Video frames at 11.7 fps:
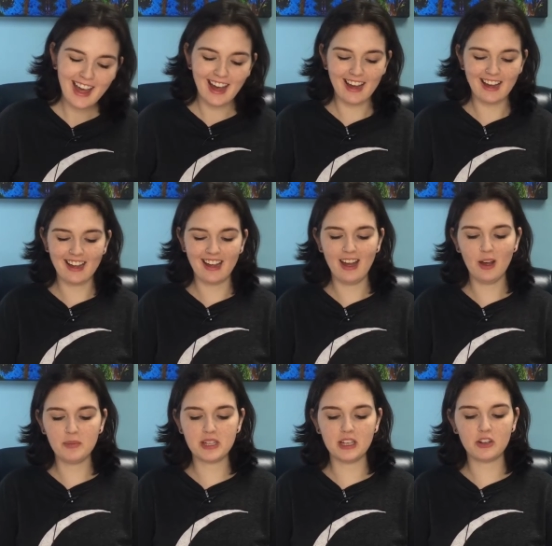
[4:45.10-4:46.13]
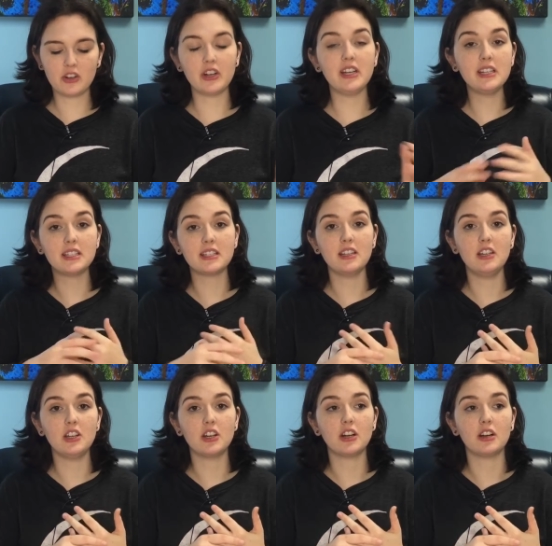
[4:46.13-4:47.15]
uh, helps increase
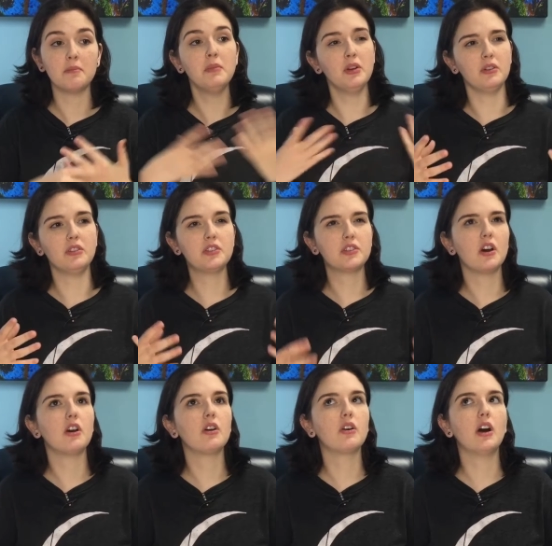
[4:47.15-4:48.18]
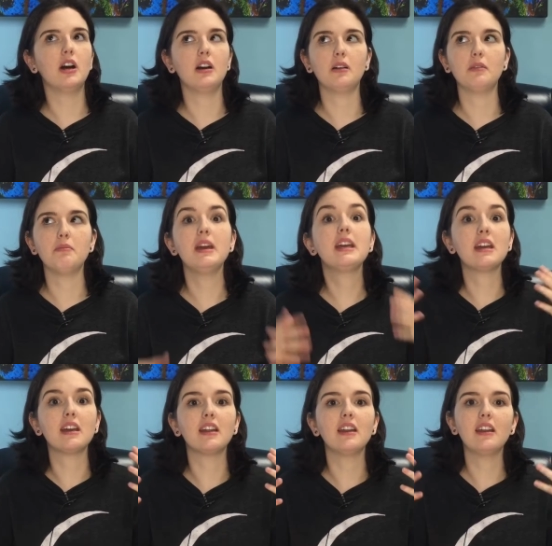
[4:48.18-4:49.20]
your mood. So um, make
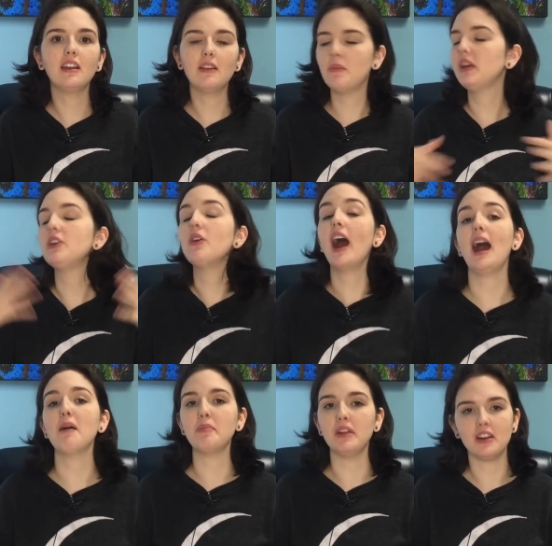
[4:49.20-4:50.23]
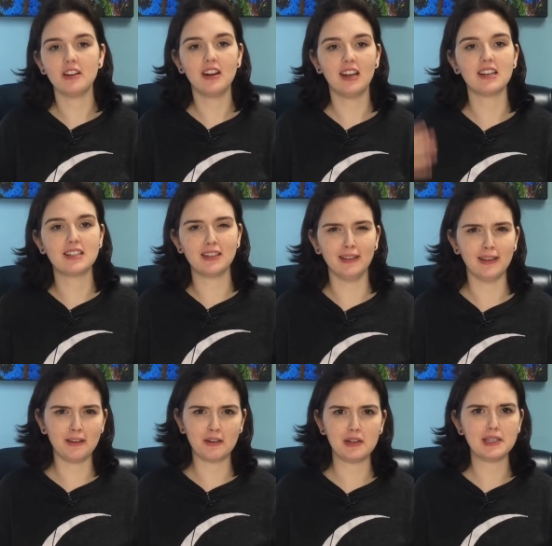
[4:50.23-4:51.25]
it make you happier, not necessarily
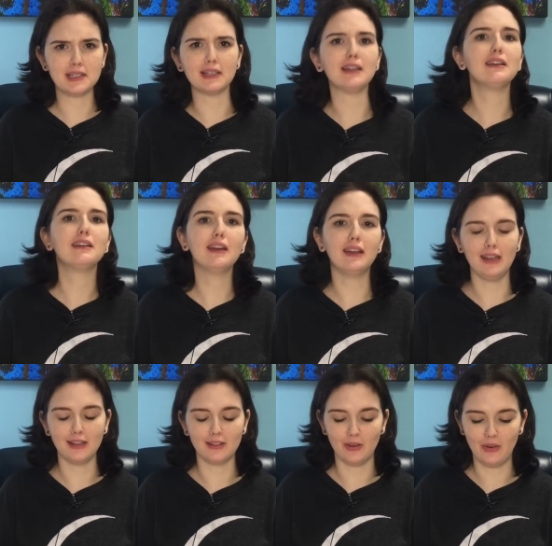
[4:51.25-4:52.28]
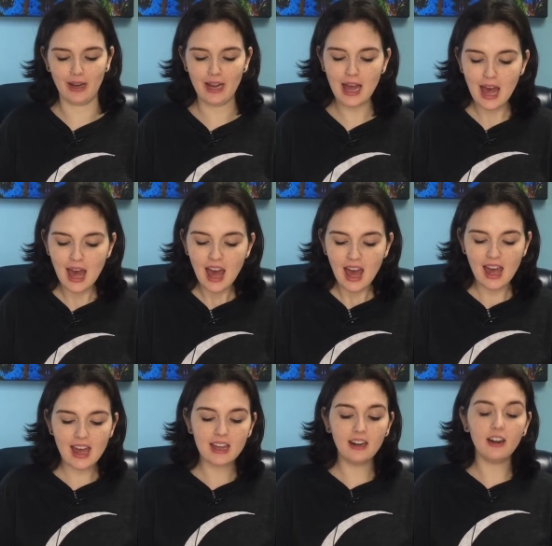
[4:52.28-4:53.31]
increase it any other way.
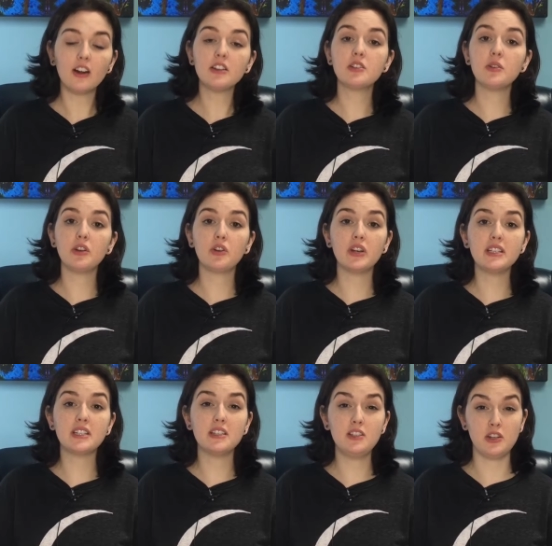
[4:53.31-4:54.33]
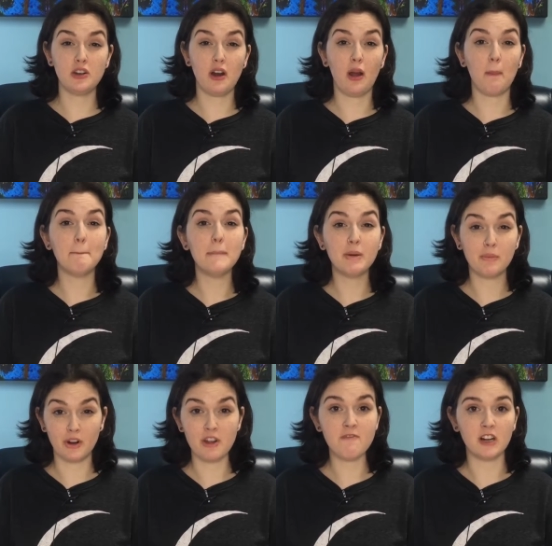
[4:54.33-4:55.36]
And it also increases your
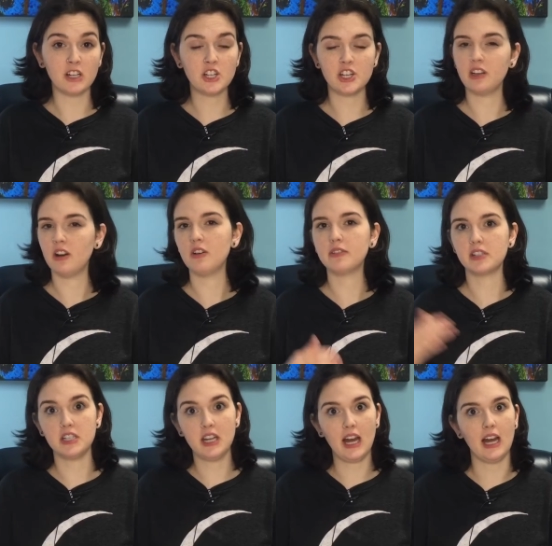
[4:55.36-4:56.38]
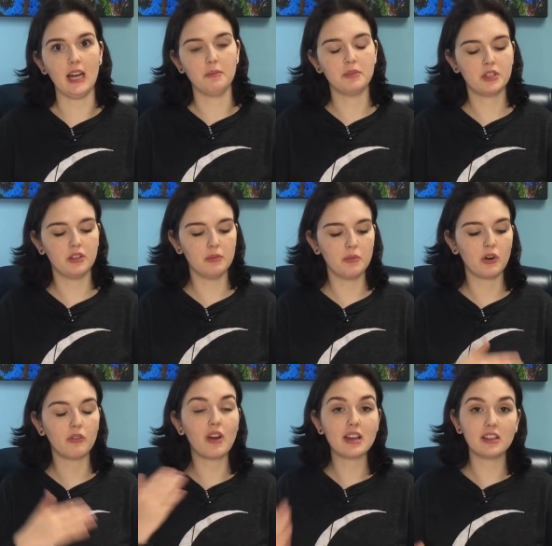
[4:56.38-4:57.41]
memory function over time. So the
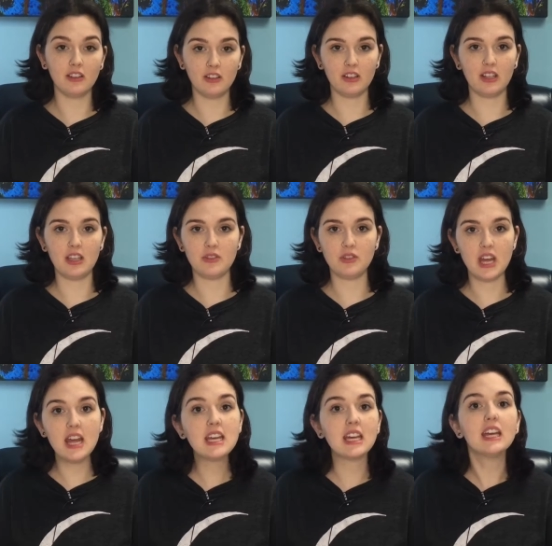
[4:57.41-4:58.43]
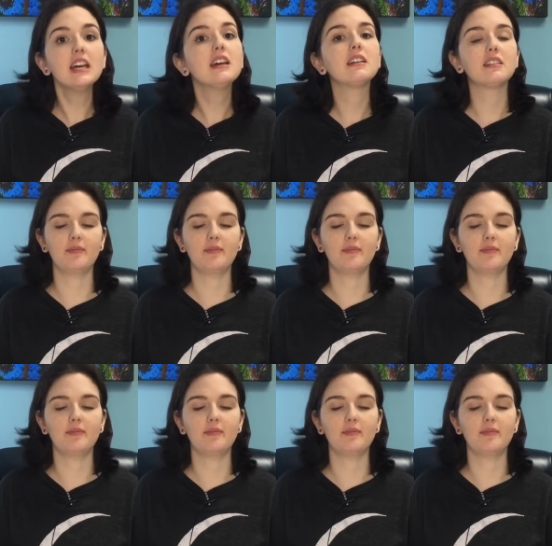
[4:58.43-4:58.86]
more regularly you take it,